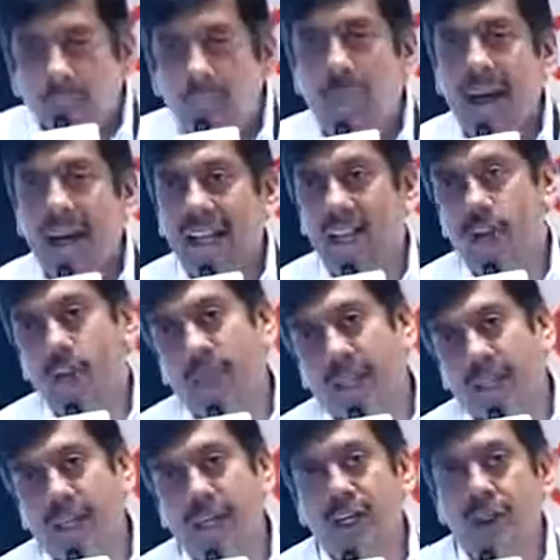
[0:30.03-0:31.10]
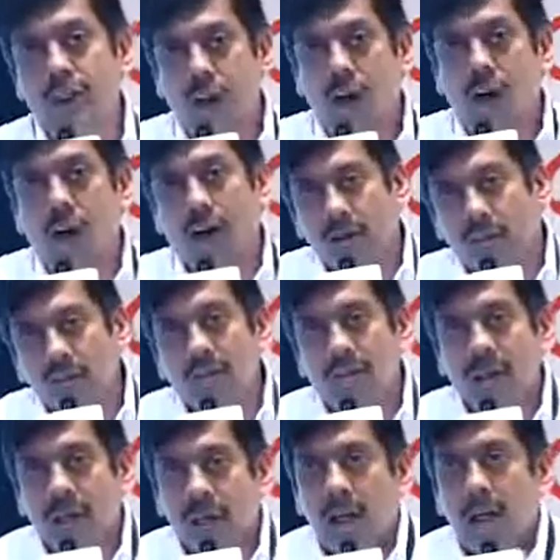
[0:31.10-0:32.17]
bad experience,
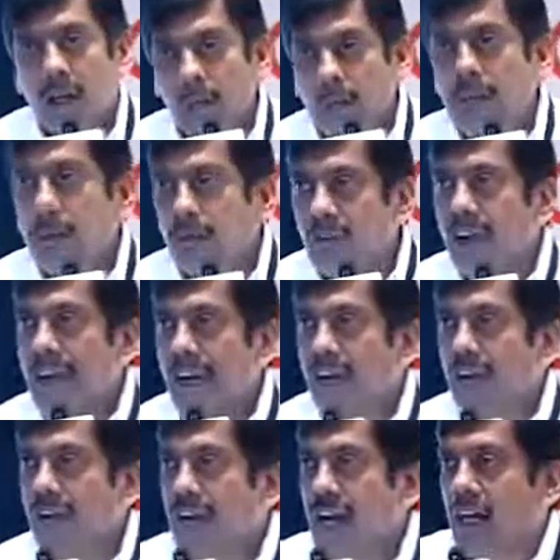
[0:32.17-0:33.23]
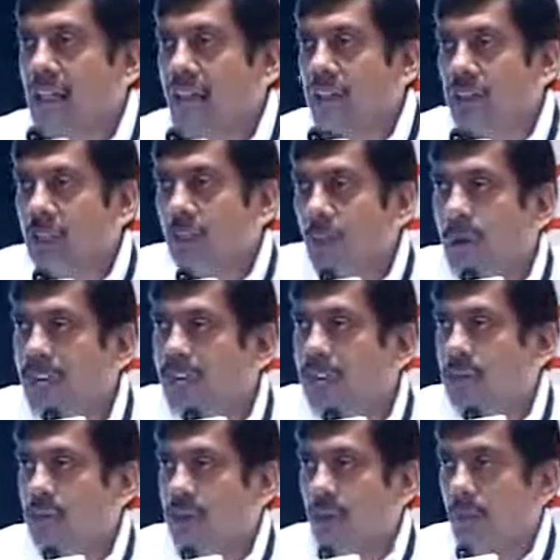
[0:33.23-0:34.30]
or people were giving us
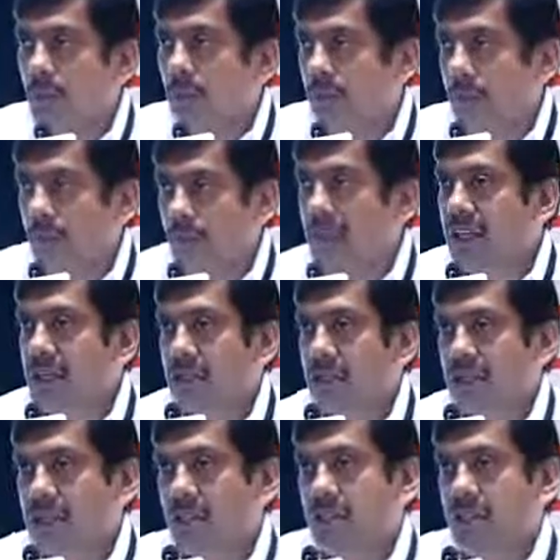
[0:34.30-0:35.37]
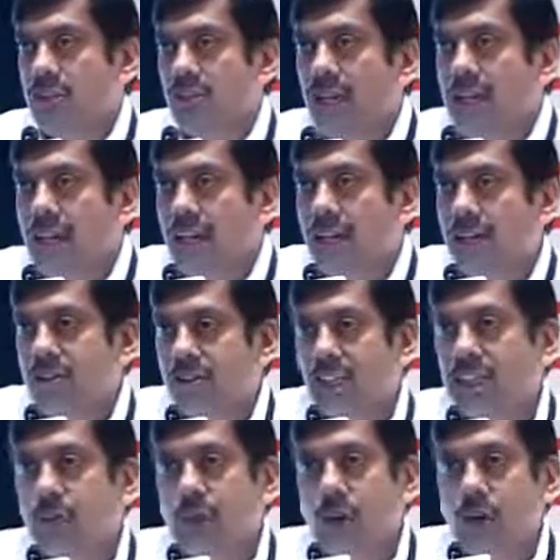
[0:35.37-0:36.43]
various painted pictures saying that
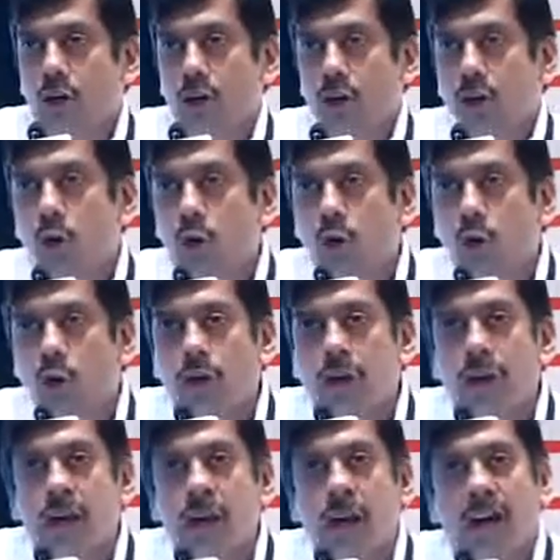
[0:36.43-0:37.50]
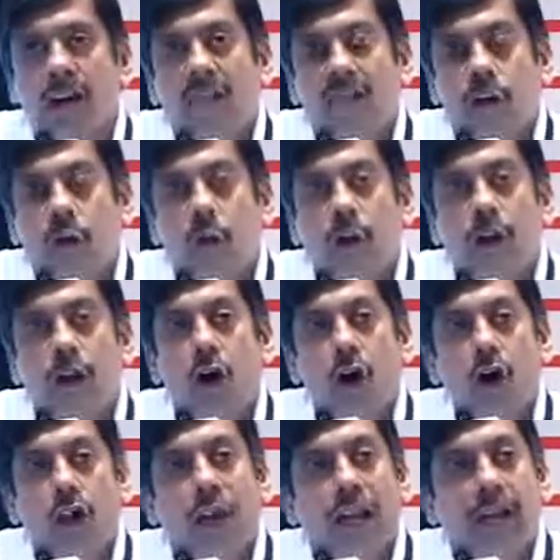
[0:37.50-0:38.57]
scenes were not so good after going
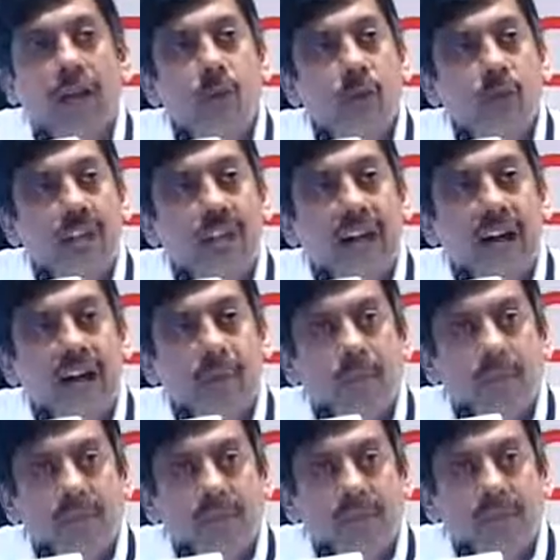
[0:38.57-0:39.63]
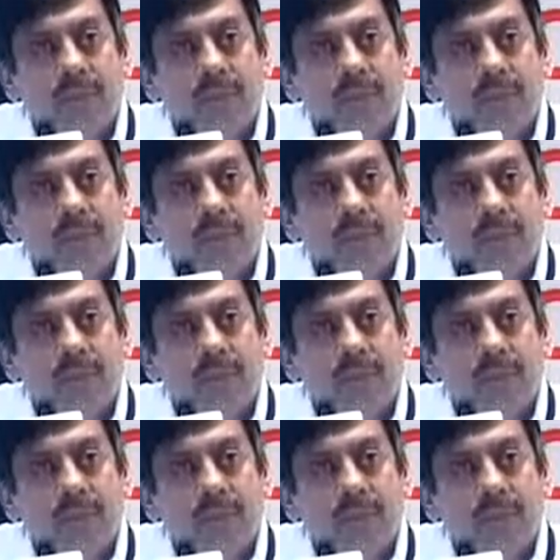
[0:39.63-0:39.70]
online with ERP.